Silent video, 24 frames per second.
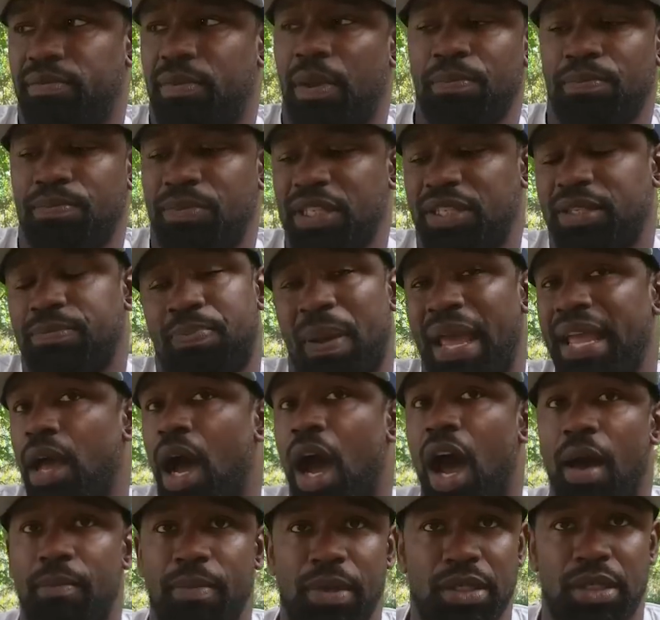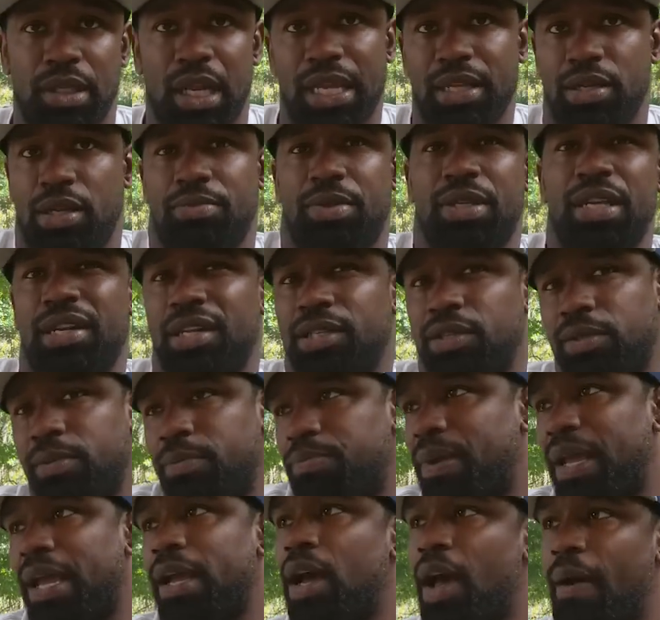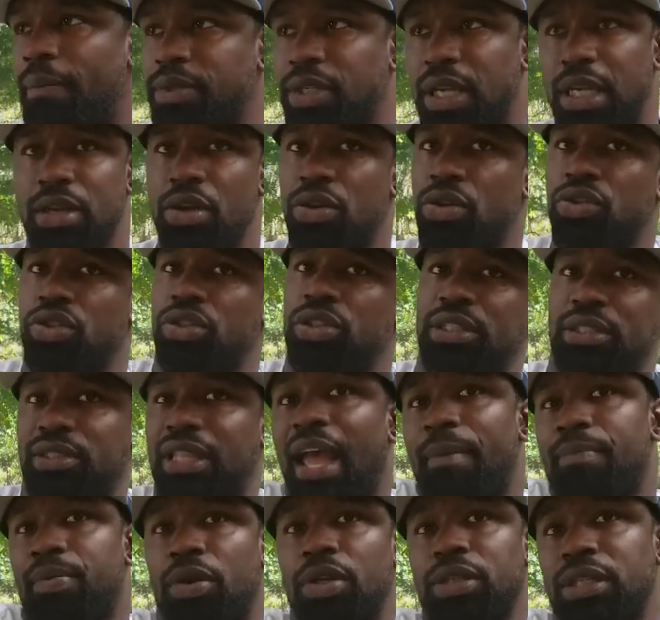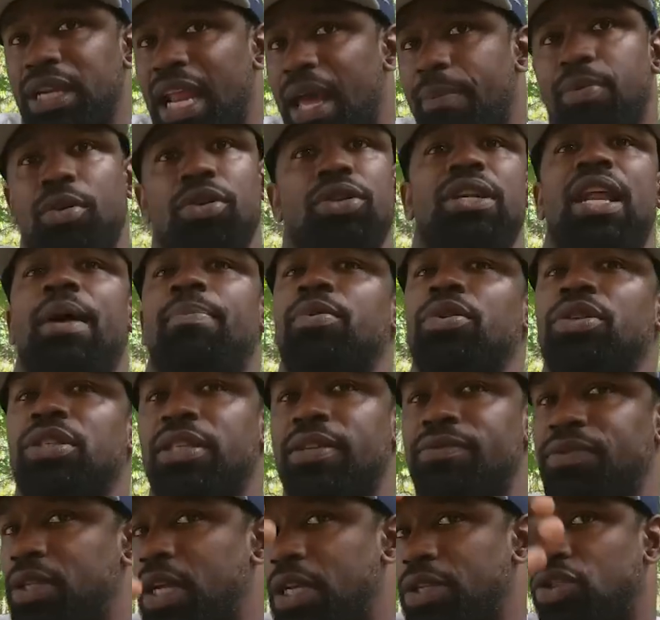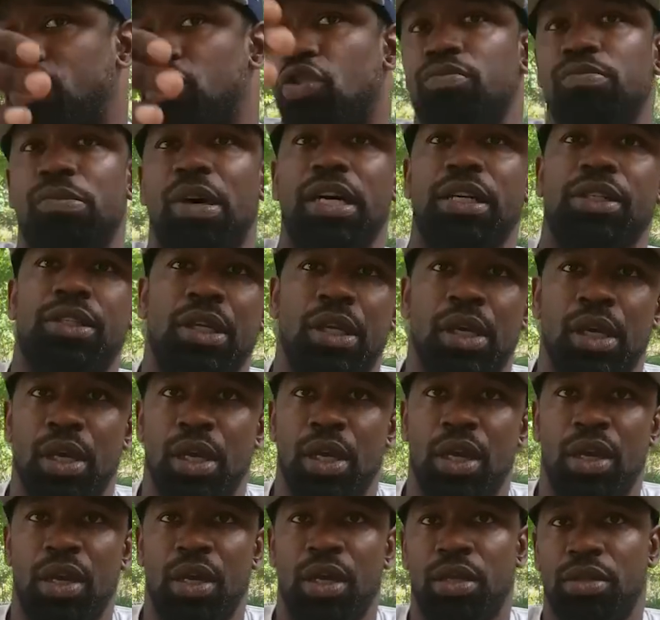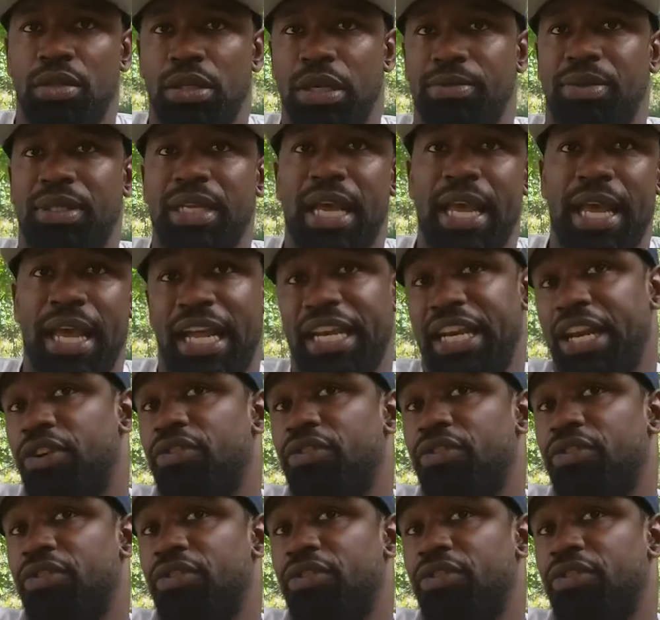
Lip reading: just pay homage, like, you know what I'm saying? That's just pay homage. Like, yo, that person has done so much, you know what I'm saying? And they're